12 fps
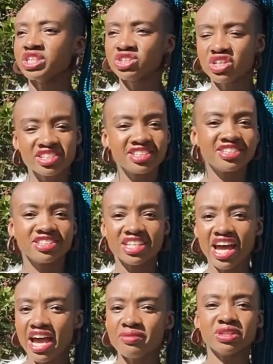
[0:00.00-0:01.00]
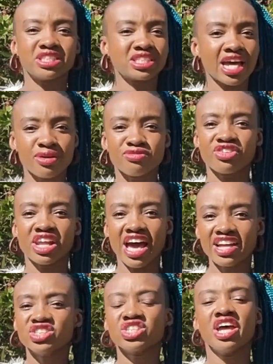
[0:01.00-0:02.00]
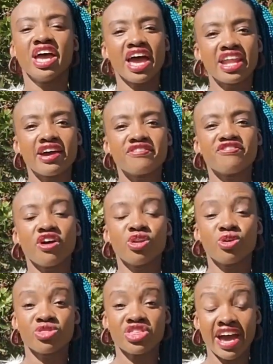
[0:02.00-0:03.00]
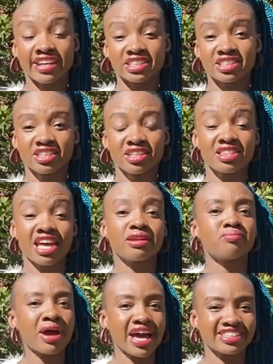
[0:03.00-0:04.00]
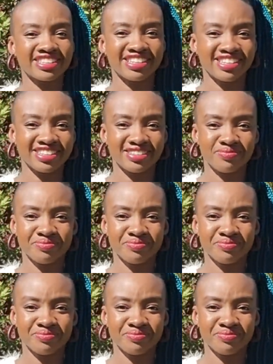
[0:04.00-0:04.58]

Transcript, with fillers: Certain time, it's time for lunch, and I follow that that pattern.